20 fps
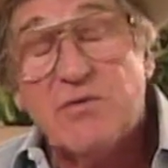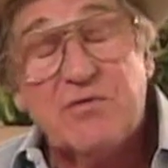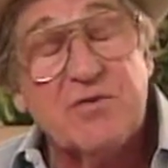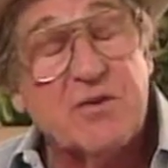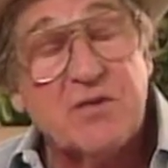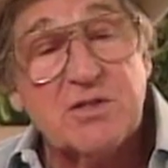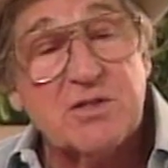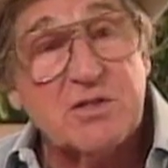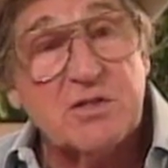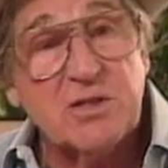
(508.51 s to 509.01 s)

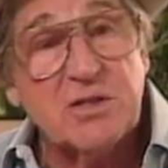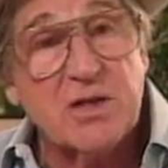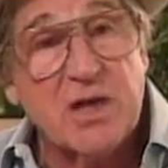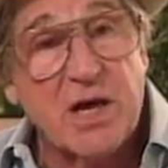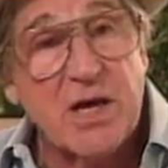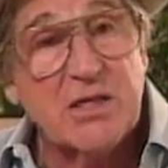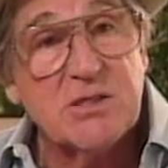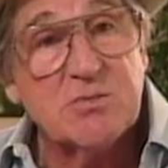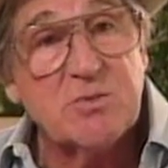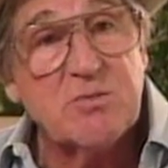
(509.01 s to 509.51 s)
finish an
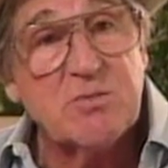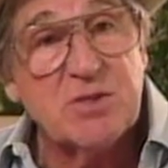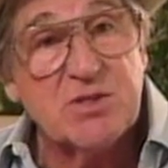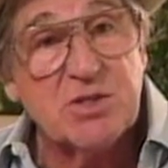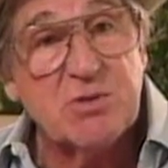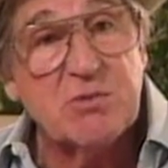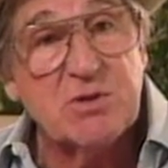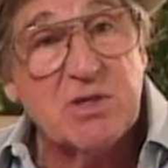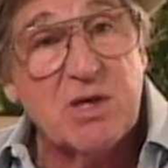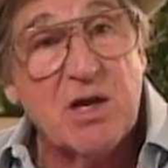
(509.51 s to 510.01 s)
engagement, but
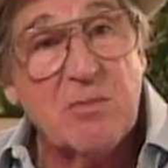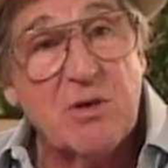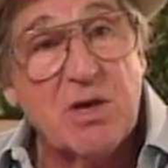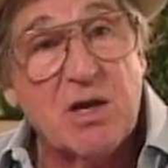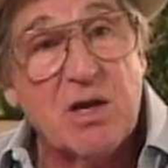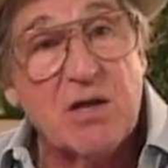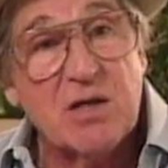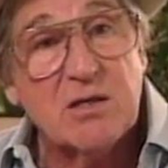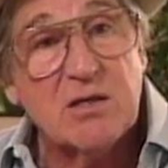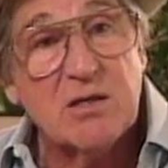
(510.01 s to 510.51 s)
she would come a
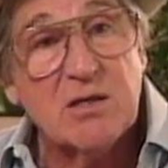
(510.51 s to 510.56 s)
lot,